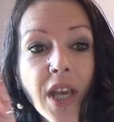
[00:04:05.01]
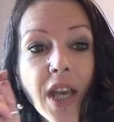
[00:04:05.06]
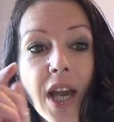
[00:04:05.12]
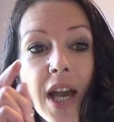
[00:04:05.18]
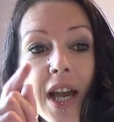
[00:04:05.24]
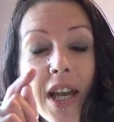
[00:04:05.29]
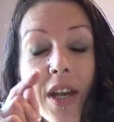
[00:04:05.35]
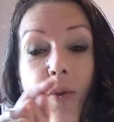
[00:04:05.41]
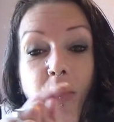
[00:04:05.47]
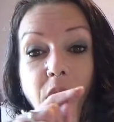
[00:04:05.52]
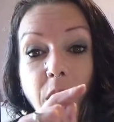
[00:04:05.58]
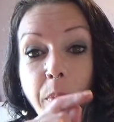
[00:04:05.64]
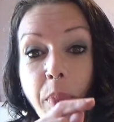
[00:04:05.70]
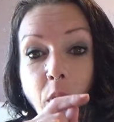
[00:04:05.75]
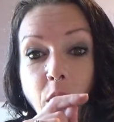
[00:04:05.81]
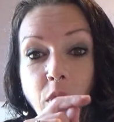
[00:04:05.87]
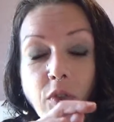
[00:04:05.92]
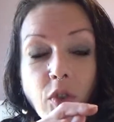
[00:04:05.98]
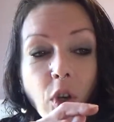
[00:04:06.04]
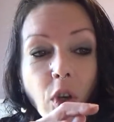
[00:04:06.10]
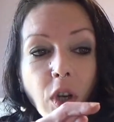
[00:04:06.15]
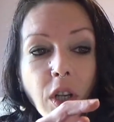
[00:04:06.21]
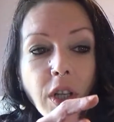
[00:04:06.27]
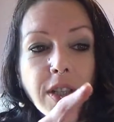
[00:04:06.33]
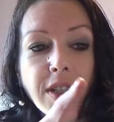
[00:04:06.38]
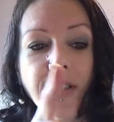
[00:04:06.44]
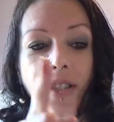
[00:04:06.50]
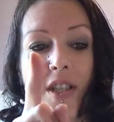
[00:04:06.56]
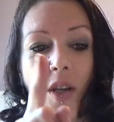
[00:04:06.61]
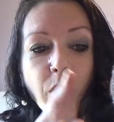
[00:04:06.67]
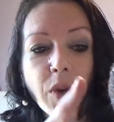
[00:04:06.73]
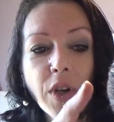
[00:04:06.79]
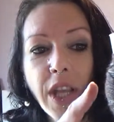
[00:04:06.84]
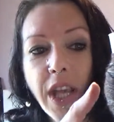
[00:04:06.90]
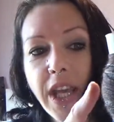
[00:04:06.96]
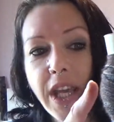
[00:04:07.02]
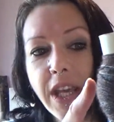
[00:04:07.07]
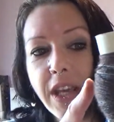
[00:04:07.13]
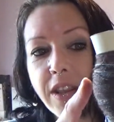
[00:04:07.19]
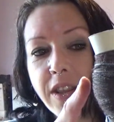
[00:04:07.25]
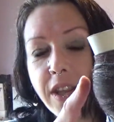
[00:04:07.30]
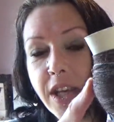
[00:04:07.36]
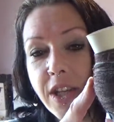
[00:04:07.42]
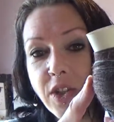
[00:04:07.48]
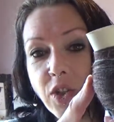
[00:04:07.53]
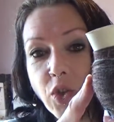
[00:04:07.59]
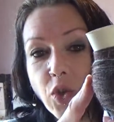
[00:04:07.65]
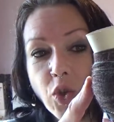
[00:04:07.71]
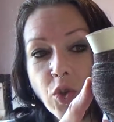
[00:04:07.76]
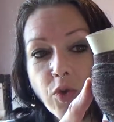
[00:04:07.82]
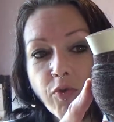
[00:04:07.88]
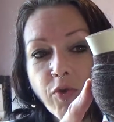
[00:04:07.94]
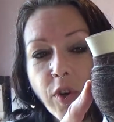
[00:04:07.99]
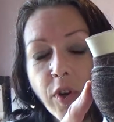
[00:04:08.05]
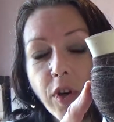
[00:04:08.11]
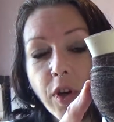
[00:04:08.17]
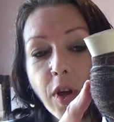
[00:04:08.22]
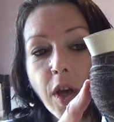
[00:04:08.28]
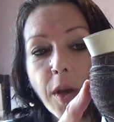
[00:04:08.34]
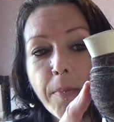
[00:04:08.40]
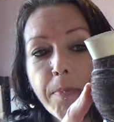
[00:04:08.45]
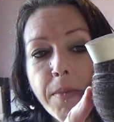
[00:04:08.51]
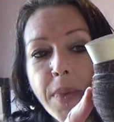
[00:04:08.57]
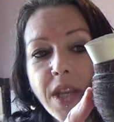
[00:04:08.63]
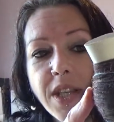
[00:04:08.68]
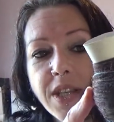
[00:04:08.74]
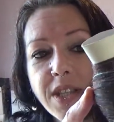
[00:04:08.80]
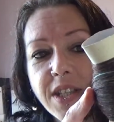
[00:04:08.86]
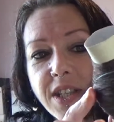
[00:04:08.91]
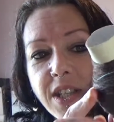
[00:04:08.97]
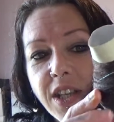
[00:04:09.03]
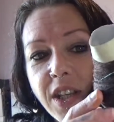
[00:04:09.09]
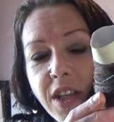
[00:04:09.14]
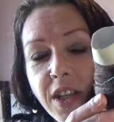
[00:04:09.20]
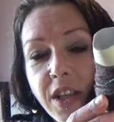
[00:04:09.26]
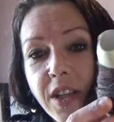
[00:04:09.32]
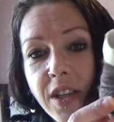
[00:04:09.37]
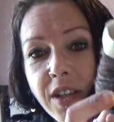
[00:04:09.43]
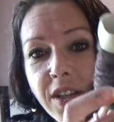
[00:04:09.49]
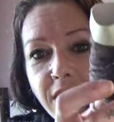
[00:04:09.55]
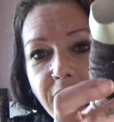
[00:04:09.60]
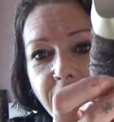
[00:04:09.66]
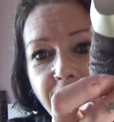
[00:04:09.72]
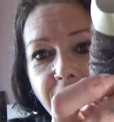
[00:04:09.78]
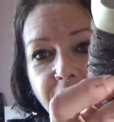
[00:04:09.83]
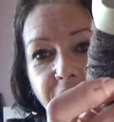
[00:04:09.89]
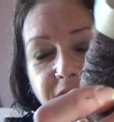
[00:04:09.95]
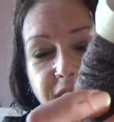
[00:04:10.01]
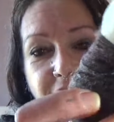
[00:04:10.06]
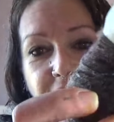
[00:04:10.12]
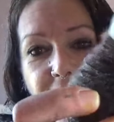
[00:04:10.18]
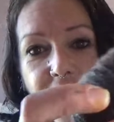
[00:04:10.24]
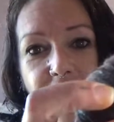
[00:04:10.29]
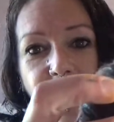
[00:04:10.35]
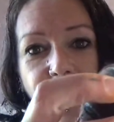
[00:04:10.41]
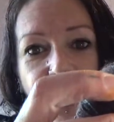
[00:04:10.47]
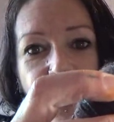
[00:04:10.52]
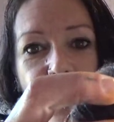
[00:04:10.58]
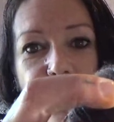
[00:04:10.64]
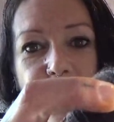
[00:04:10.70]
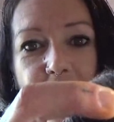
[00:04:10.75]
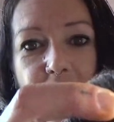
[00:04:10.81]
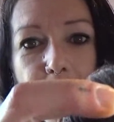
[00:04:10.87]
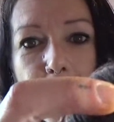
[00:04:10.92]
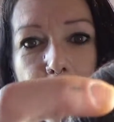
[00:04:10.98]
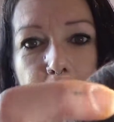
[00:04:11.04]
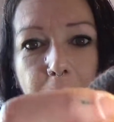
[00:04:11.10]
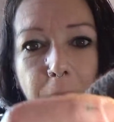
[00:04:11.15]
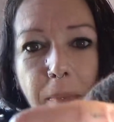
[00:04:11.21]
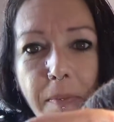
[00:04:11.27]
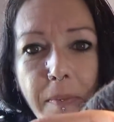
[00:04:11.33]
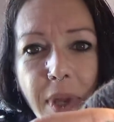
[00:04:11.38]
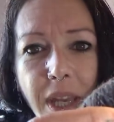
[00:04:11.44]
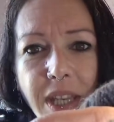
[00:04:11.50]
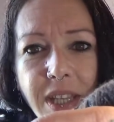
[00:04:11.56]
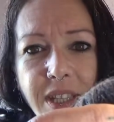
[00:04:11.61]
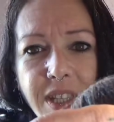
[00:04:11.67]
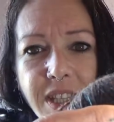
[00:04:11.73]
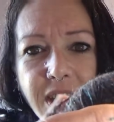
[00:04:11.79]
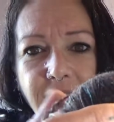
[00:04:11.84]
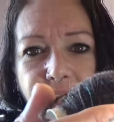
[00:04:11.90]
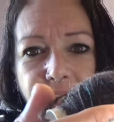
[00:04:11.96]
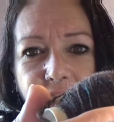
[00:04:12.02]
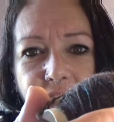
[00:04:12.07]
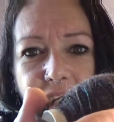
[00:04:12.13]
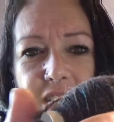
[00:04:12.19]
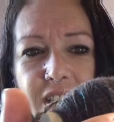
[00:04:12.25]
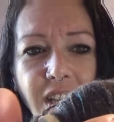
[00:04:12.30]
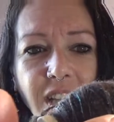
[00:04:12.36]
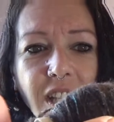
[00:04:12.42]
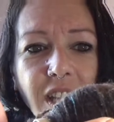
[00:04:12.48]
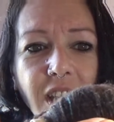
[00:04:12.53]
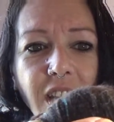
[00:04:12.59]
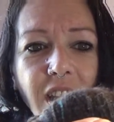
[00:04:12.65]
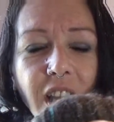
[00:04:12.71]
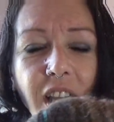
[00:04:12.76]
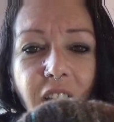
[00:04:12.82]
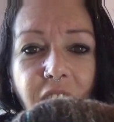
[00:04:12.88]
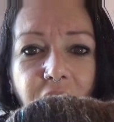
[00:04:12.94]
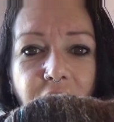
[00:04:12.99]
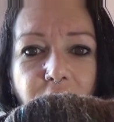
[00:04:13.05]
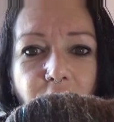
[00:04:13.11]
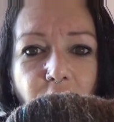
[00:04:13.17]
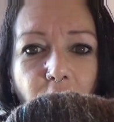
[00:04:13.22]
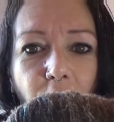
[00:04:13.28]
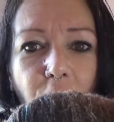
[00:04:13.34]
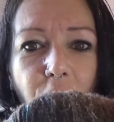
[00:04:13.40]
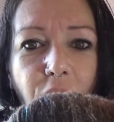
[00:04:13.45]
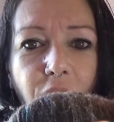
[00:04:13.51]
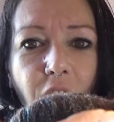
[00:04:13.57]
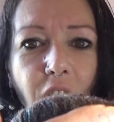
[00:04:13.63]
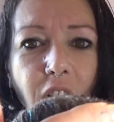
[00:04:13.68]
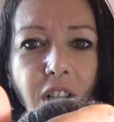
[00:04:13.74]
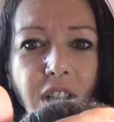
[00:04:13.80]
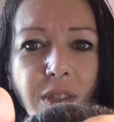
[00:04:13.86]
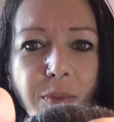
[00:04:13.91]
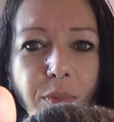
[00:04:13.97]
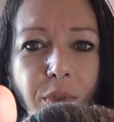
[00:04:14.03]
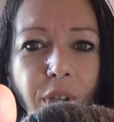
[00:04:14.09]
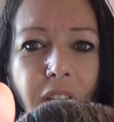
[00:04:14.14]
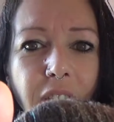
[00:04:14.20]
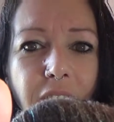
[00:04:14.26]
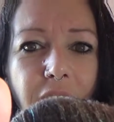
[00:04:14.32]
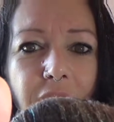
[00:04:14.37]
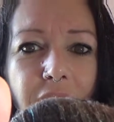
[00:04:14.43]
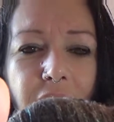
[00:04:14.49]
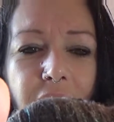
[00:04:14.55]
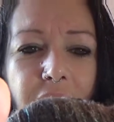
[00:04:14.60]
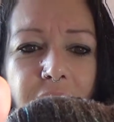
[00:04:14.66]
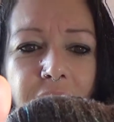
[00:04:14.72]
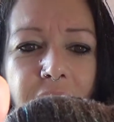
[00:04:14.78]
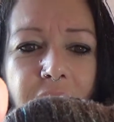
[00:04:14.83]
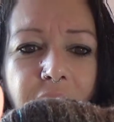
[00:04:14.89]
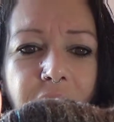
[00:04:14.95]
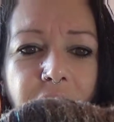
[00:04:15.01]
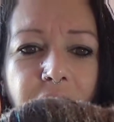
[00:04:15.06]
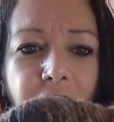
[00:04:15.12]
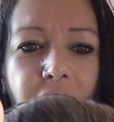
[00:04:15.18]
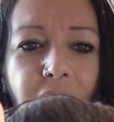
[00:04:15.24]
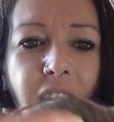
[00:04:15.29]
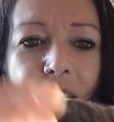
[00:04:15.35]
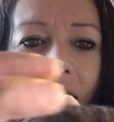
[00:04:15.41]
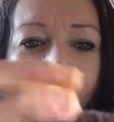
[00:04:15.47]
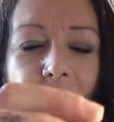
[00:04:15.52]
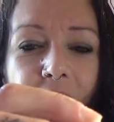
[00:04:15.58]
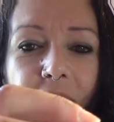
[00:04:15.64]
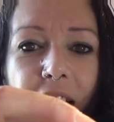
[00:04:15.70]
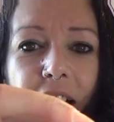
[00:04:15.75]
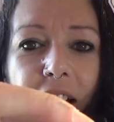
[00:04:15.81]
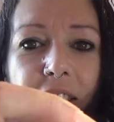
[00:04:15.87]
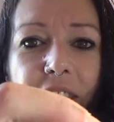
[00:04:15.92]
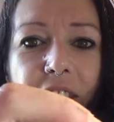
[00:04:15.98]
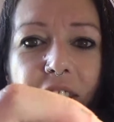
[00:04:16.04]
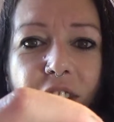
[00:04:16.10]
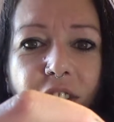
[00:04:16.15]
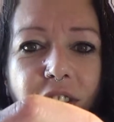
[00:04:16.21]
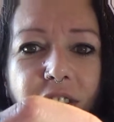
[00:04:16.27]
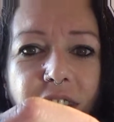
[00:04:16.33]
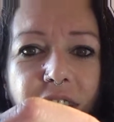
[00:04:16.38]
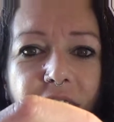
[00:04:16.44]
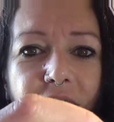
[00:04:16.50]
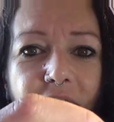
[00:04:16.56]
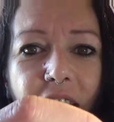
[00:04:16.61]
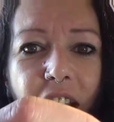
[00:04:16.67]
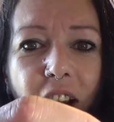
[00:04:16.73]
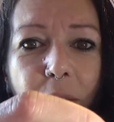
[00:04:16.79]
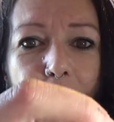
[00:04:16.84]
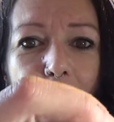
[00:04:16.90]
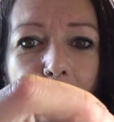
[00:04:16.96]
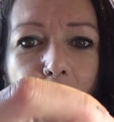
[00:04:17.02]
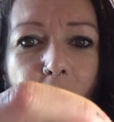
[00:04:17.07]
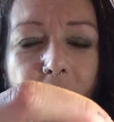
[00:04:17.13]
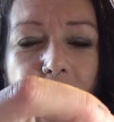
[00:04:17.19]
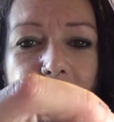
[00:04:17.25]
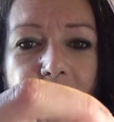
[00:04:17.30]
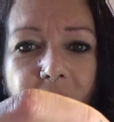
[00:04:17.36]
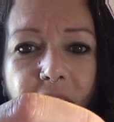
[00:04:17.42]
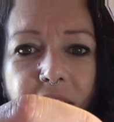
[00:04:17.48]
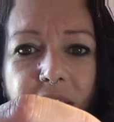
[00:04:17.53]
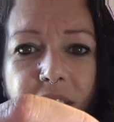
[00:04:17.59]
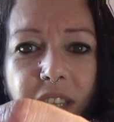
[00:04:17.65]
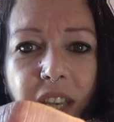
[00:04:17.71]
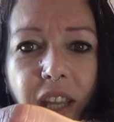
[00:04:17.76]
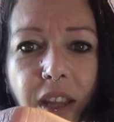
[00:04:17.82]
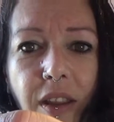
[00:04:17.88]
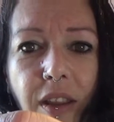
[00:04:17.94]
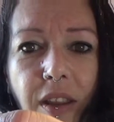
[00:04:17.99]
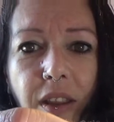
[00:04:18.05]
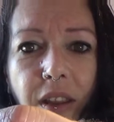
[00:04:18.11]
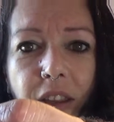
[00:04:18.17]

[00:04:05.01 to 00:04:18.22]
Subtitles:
and it was her box of chocolates. So on here there's mint, let's see if I can get closer, mint, and then you've got raspberry here, and then you can see the caramel ones underneath.